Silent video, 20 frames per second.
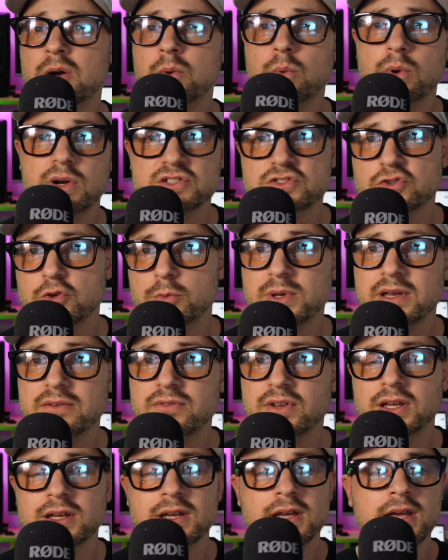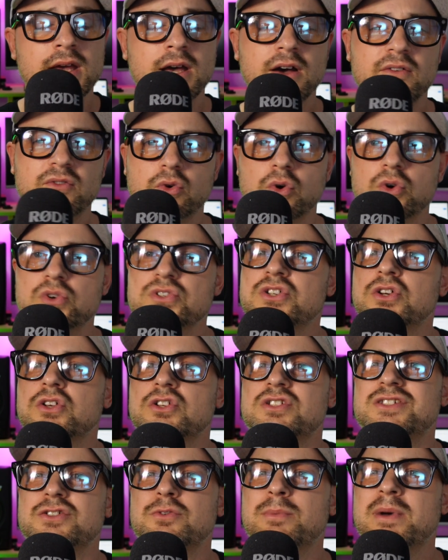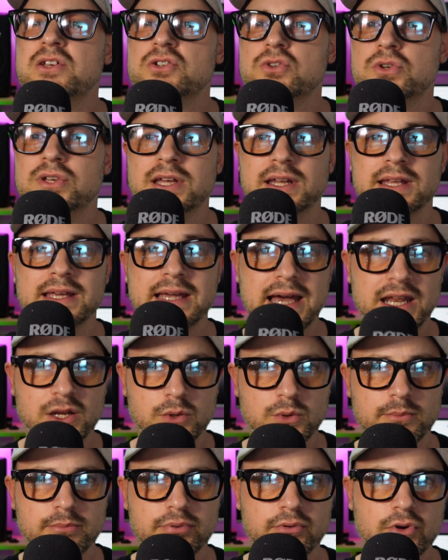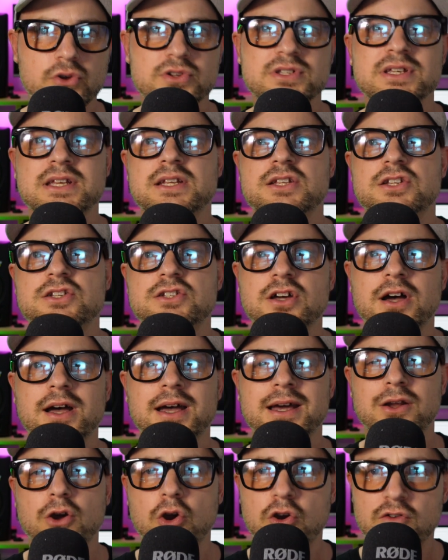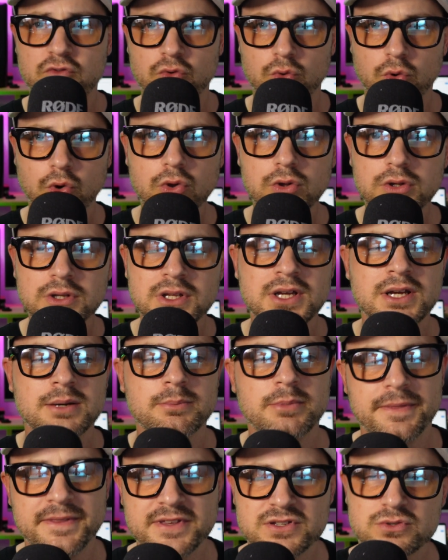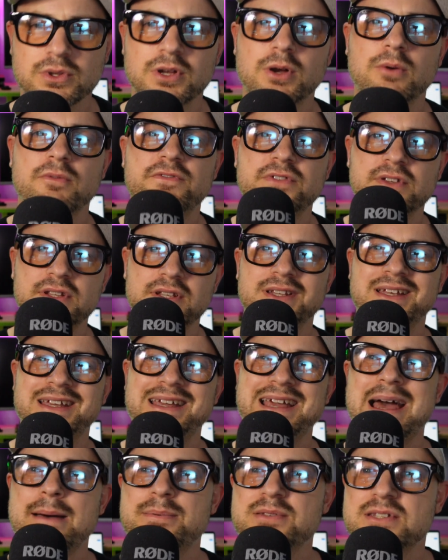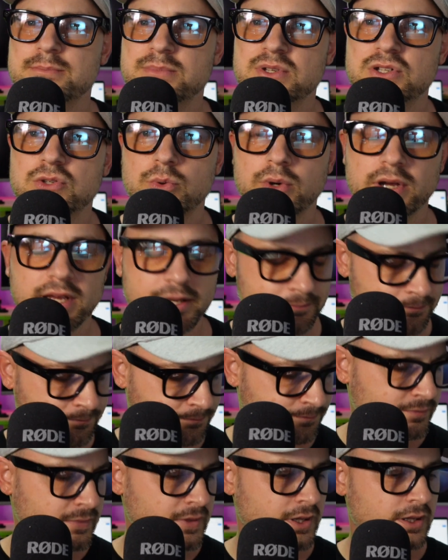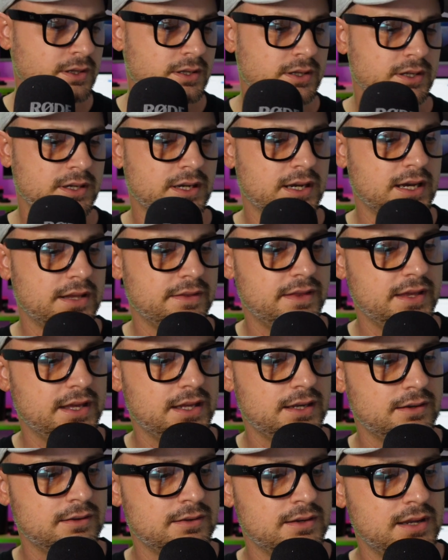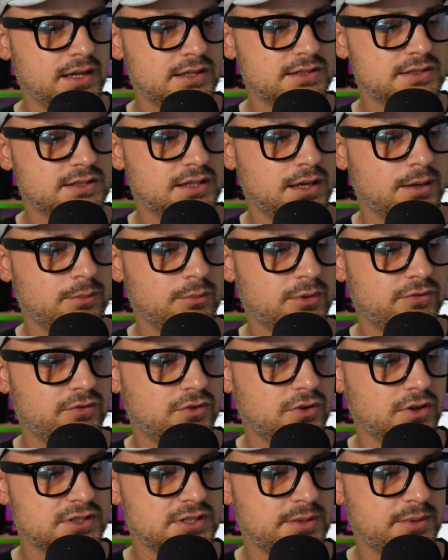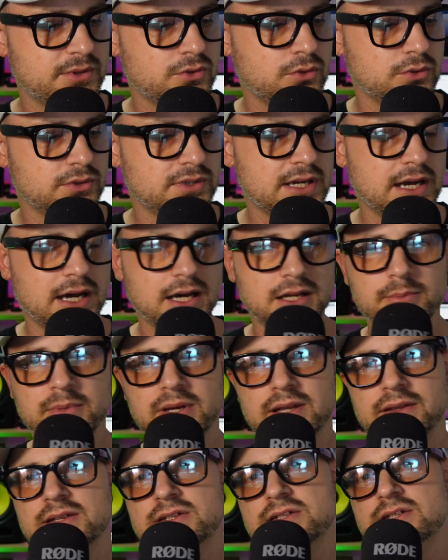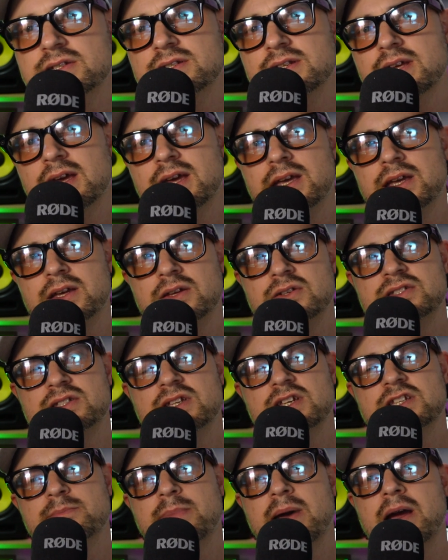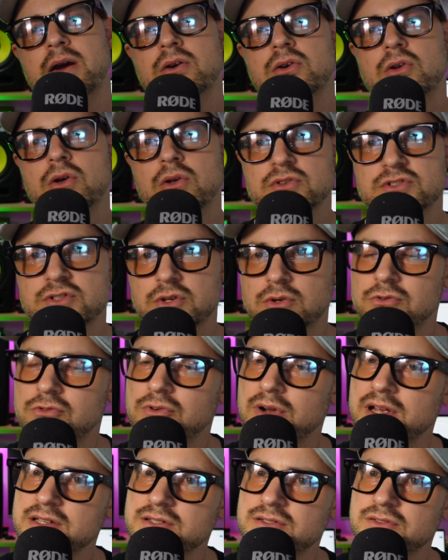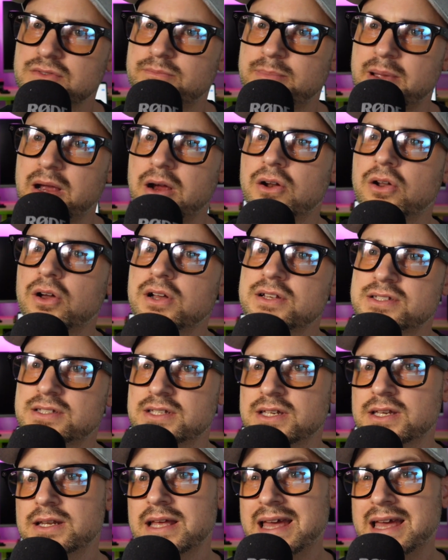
1 scoop evening. Of course, you've got to still make sure you're getting adequate protein in your diet overall, but this will help fill in the gaps in between. And then next up, we've got something called Cardomine. This is a 6-paradol, so grains of paradise seed